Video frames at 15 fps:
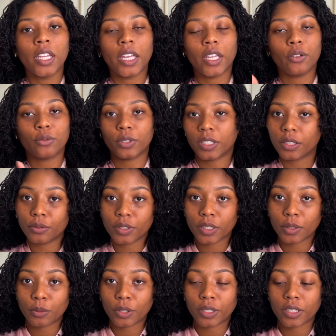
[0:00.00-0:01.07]
It
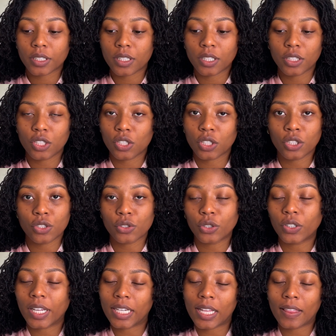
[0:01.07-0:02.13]
really works to just
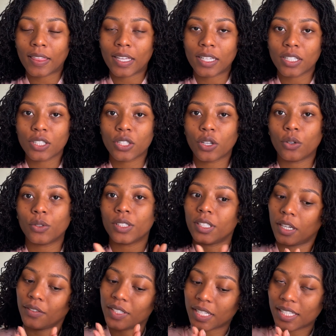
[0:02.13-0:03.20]
control anything. So
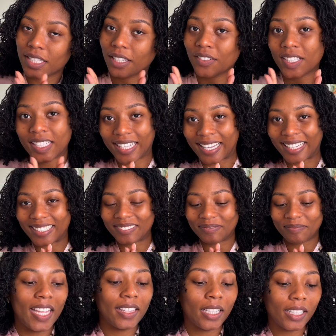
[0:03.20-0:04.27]
Dove Sensitive Skin.
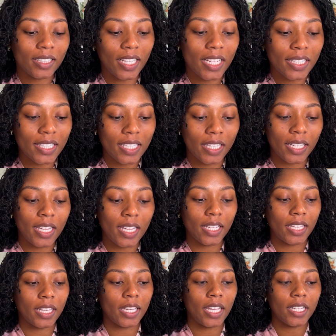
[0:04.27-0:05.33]
And let's
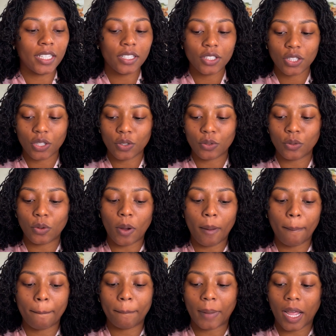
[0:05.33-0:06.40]
get into
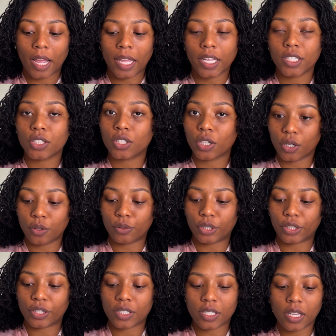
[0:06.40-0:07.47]
my
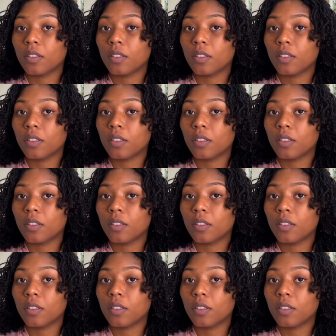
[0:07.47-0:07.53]
toners.